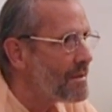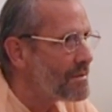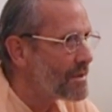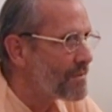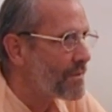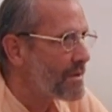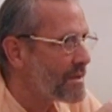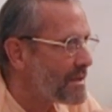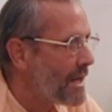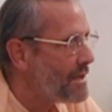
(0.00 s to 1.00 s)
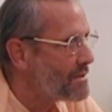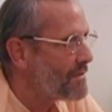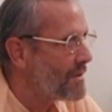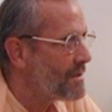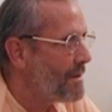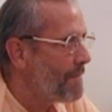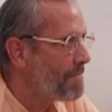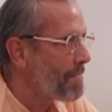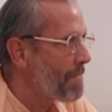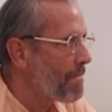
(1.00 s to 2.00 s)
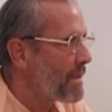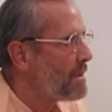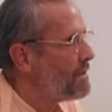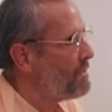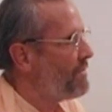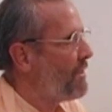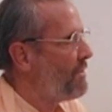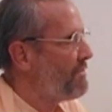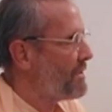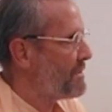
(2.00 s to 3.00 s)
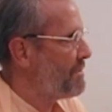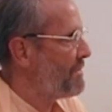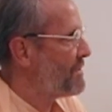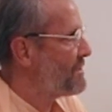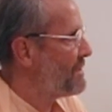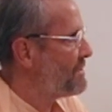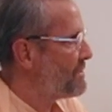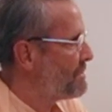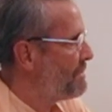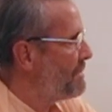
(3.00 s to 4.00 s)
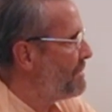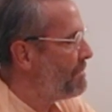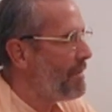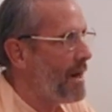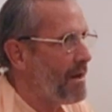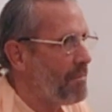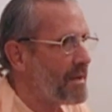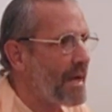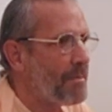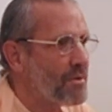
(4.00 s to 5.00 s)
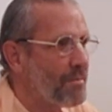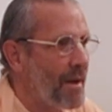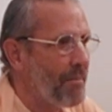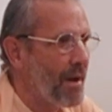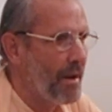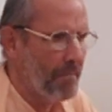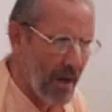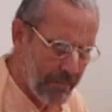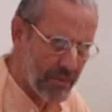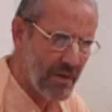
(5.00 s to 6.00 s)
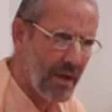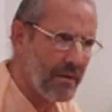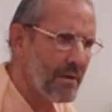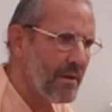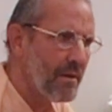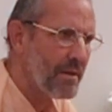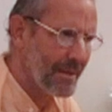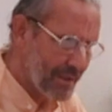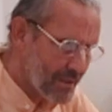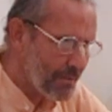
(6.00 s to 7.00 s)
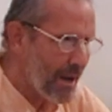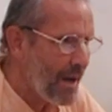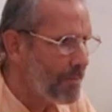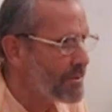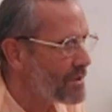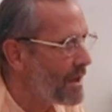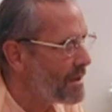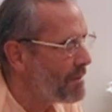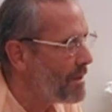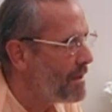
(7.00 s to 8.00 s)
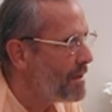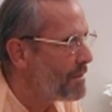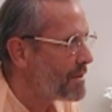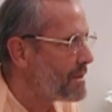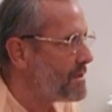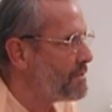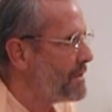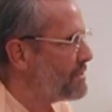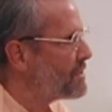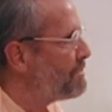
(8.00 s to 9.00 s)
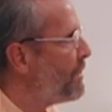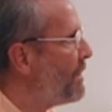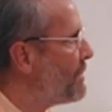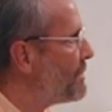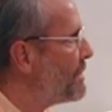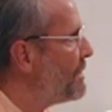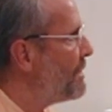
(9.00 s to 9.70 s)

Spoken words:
just for the taste of it, then he'll fall victim of the senses, Maya, be captured by Maya. Mahaprasad? It is Mahaprasadam, but it has been spoiled.